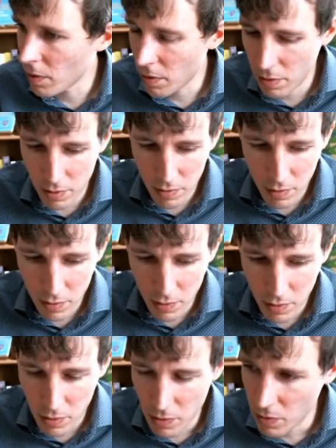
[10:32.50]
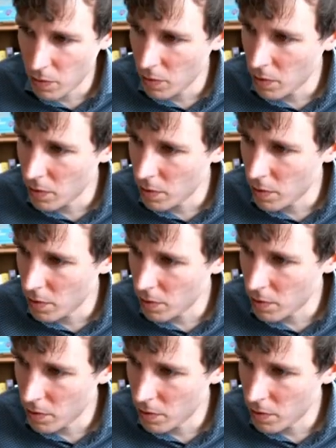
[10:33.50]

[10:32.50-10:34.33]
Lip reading: (no one is talking)